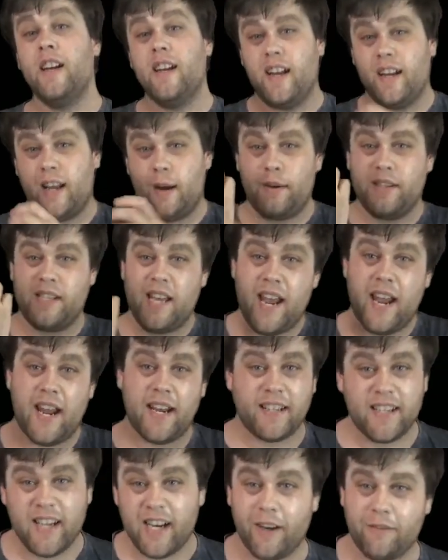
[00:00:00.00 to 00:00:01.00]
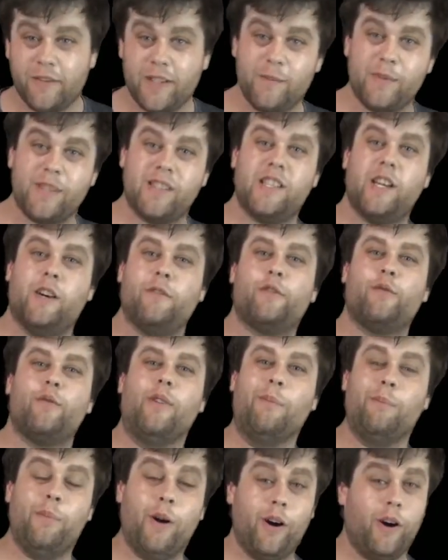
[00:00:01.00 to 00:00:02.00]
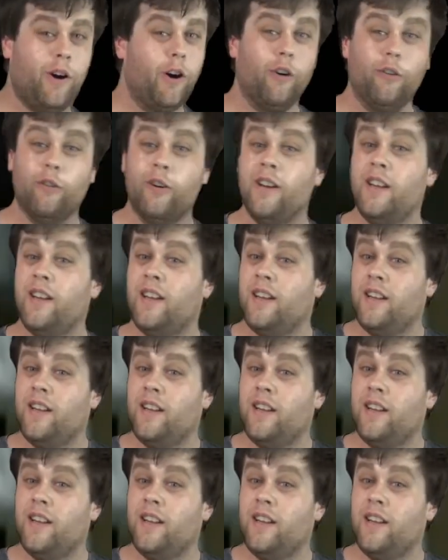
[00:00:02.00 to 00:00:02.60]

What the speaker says: and how he's handcuffed himself to a pole,